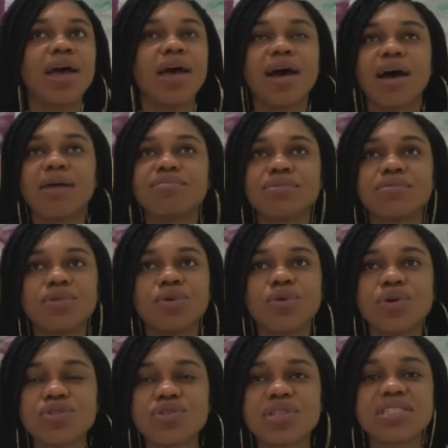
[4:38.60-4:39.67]
I'm
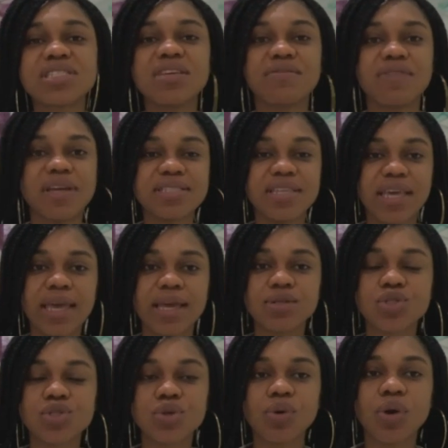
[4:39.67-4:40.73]
going to this event here.
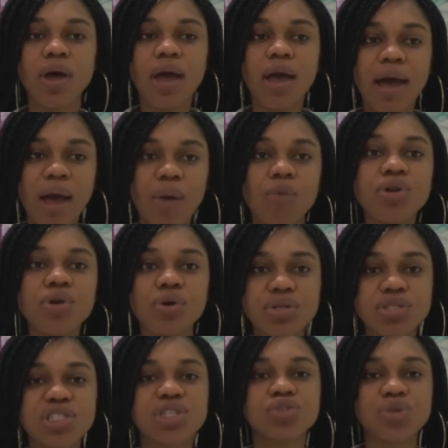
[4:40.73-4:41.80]
And so I want to
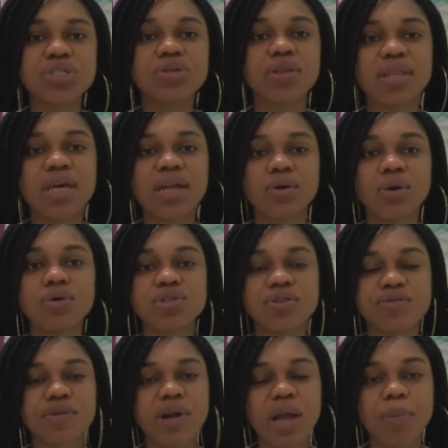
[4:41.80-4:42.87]
concentrate on that also
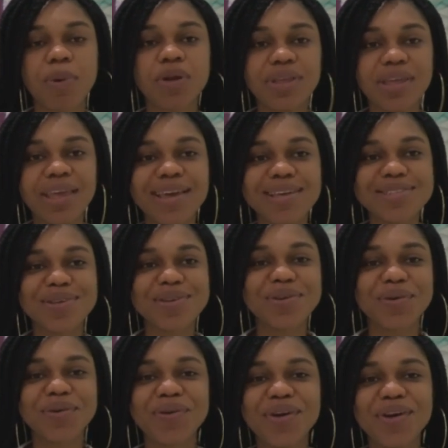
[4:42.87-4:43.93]
for a couple of years, you
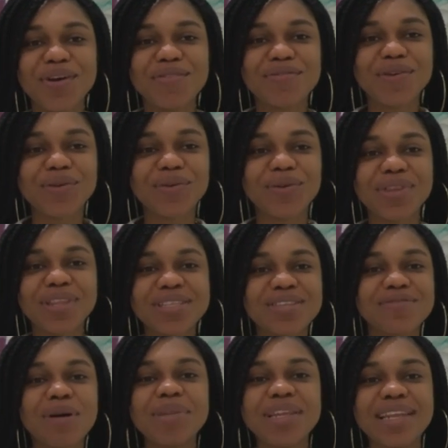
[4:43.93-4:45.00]
know, follow this
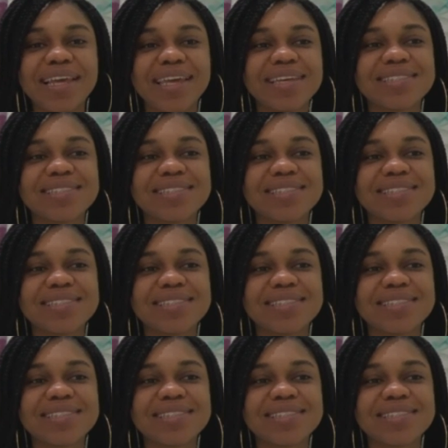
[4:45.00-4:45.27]
family legacy